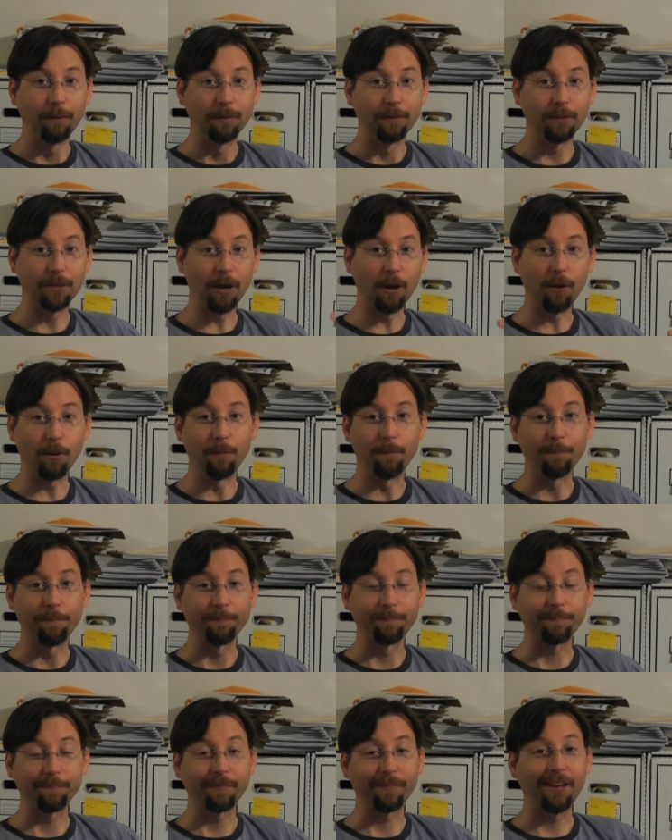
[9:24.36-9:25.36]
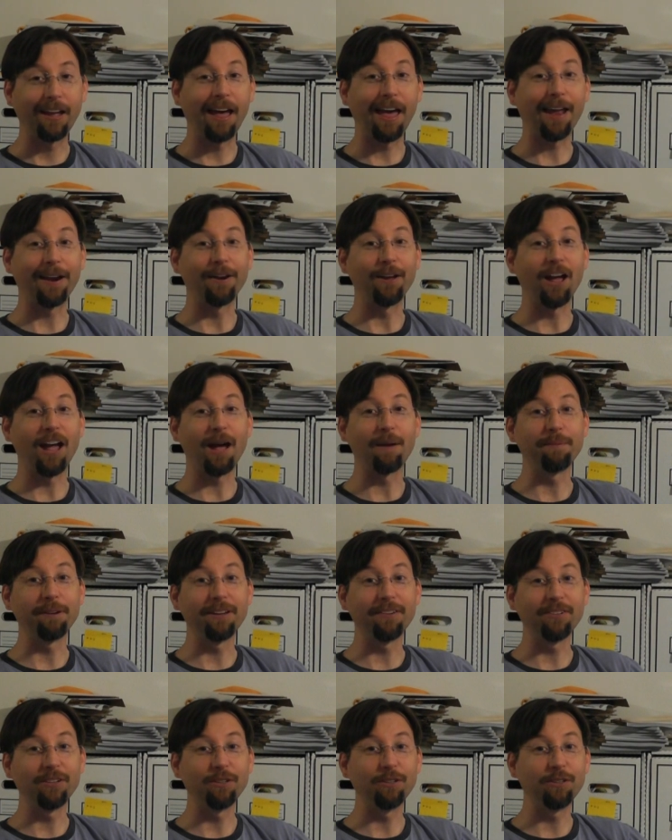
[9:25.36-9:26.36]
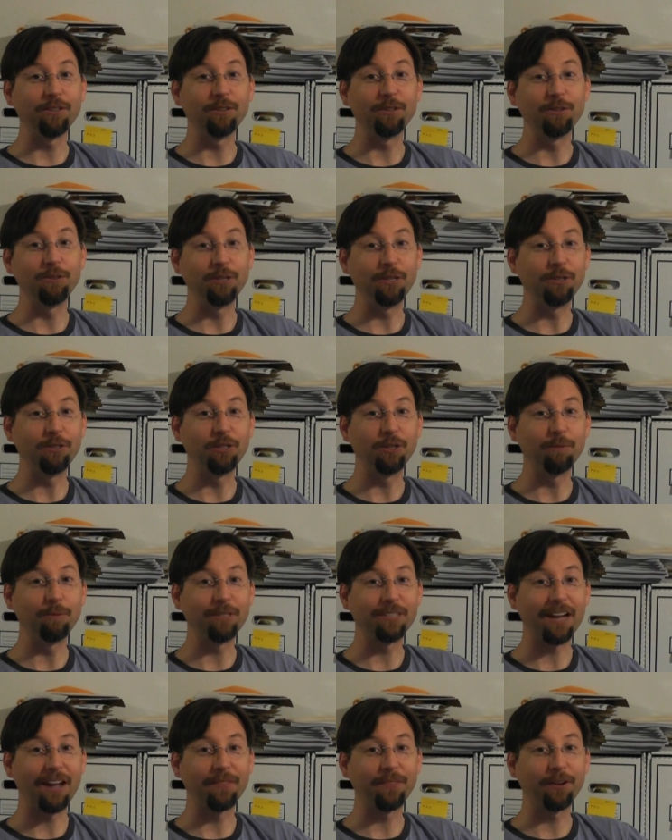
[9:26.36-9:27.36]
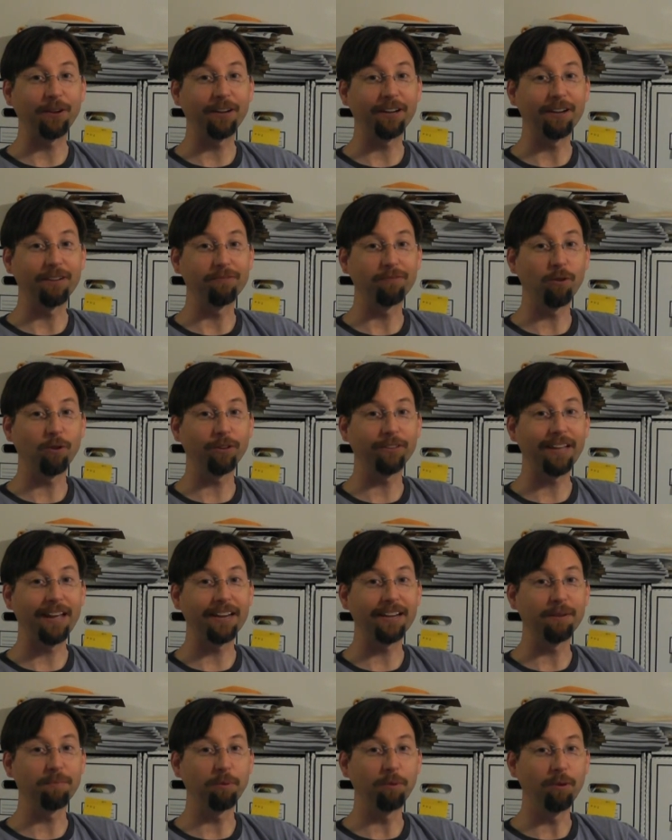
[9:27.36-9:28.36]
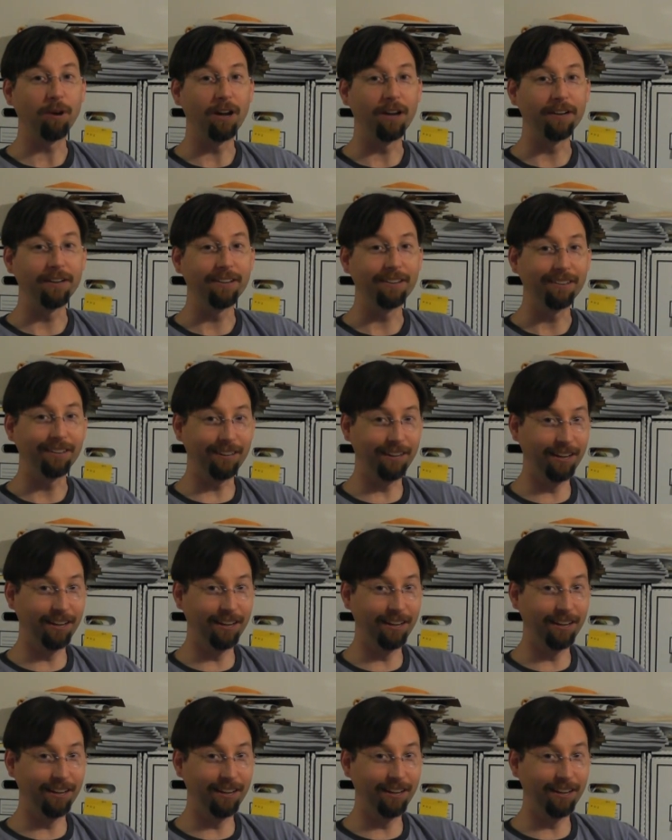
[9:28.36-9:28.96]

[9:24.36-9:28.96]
So, I don't know how many of you, YouTubers out there can afford that number one.